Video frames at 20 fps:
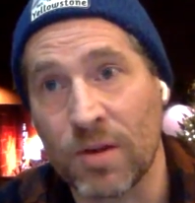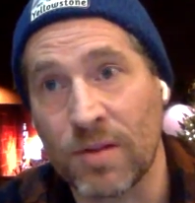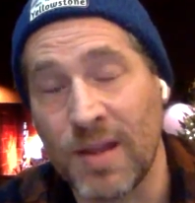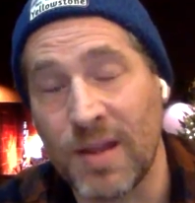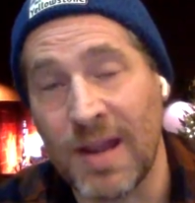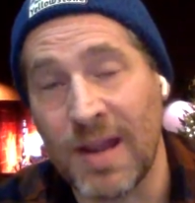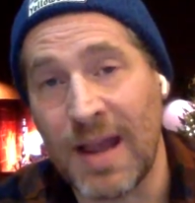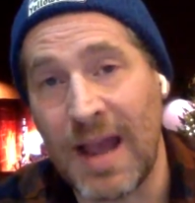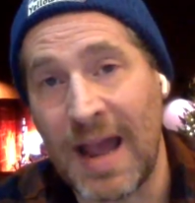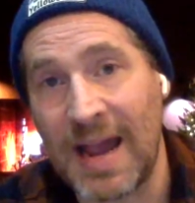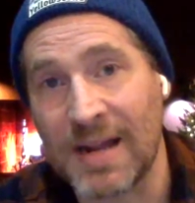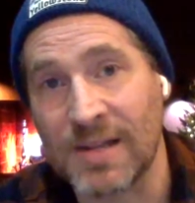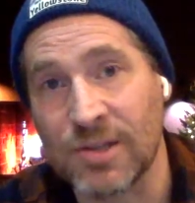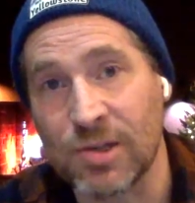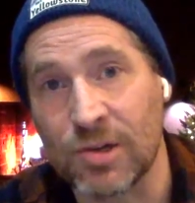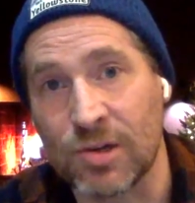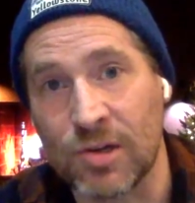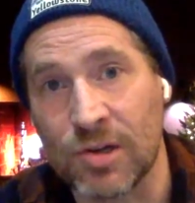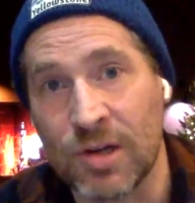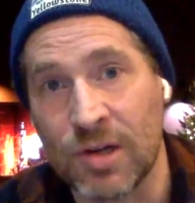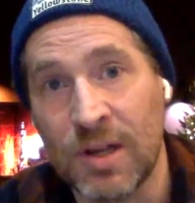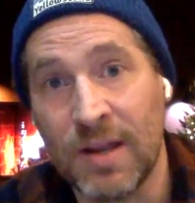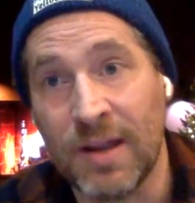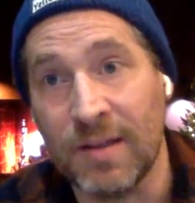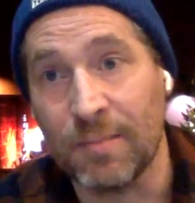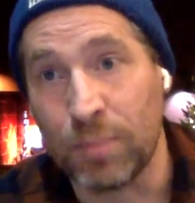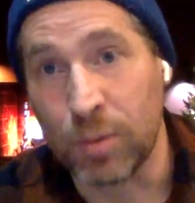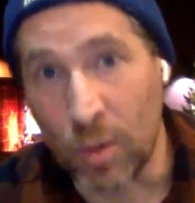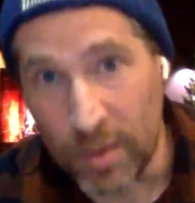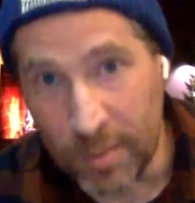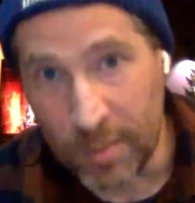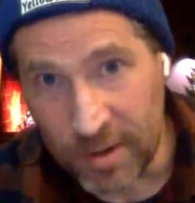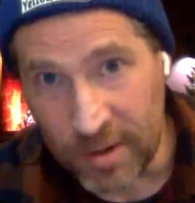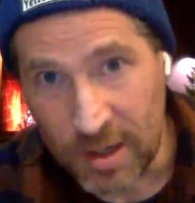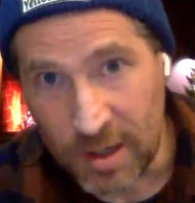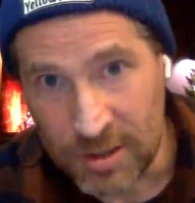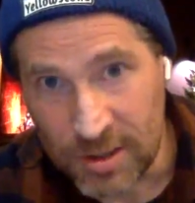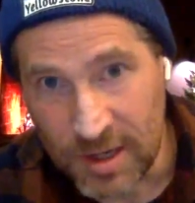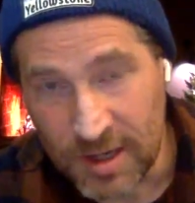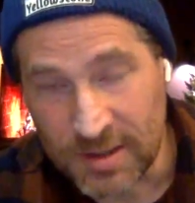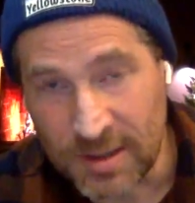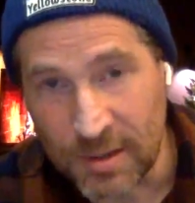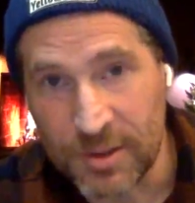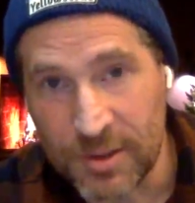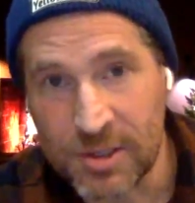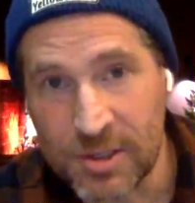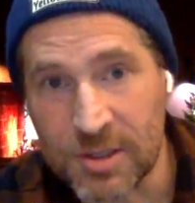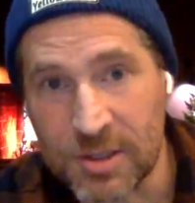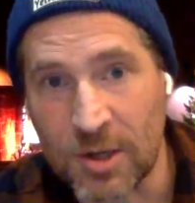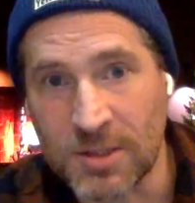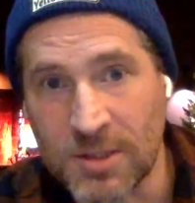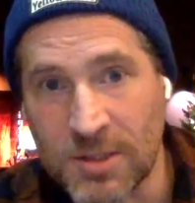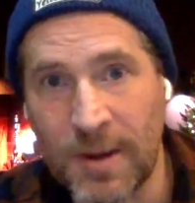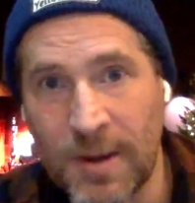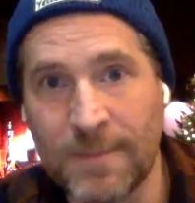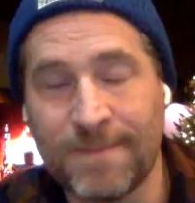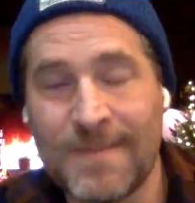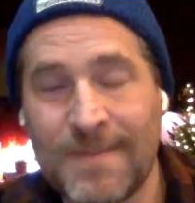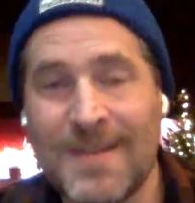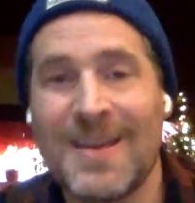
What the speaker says: the actor employment contract that we just talked about,